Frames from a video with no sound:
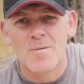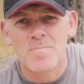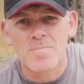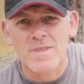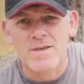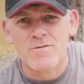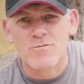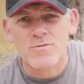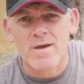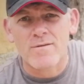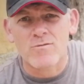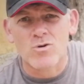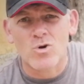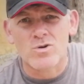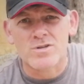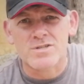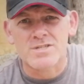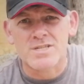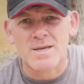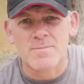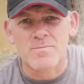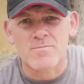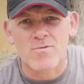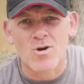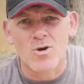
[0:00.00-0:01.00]
If you haven't got a
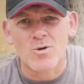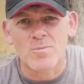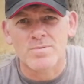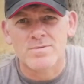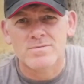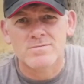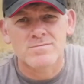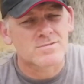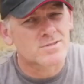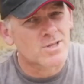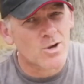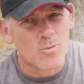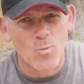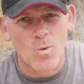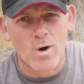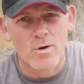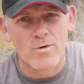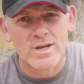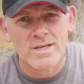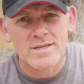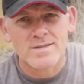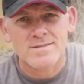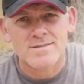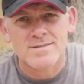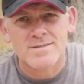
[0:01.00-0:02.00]
skipping rope, don't
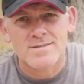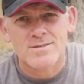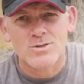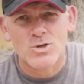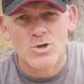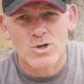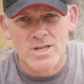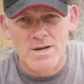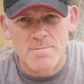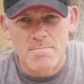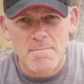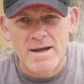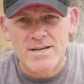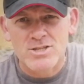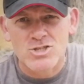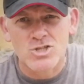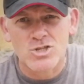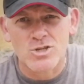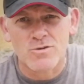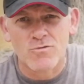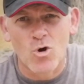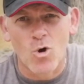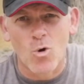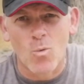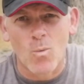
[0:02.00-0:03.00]
worry. You can imagine
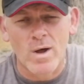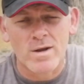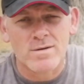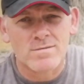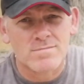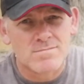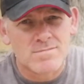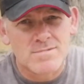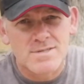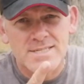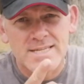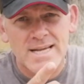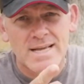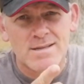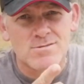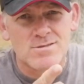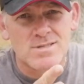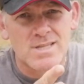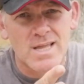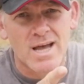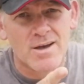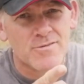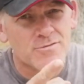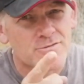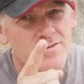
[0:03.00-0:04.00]
you've got one. Sounds
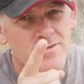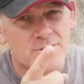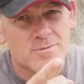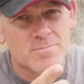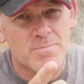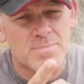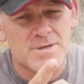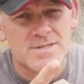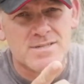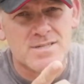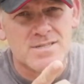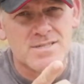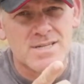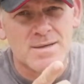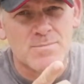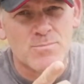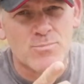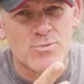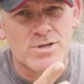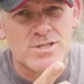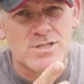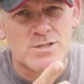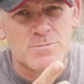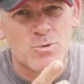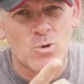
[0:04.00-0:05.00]
daft, but it's the same
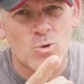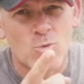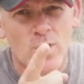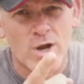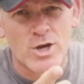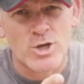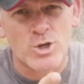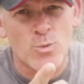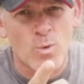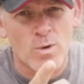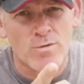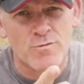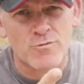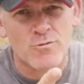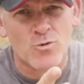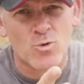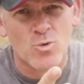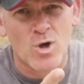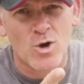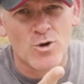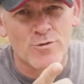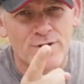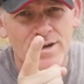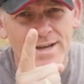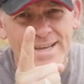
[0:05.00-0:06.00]
principle and you won't
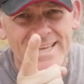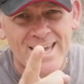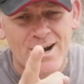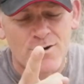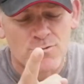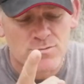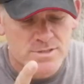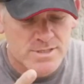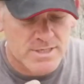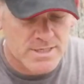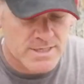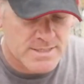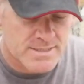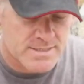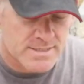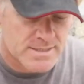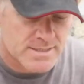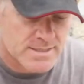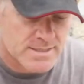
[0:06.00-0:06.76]
fall over, guaranteed.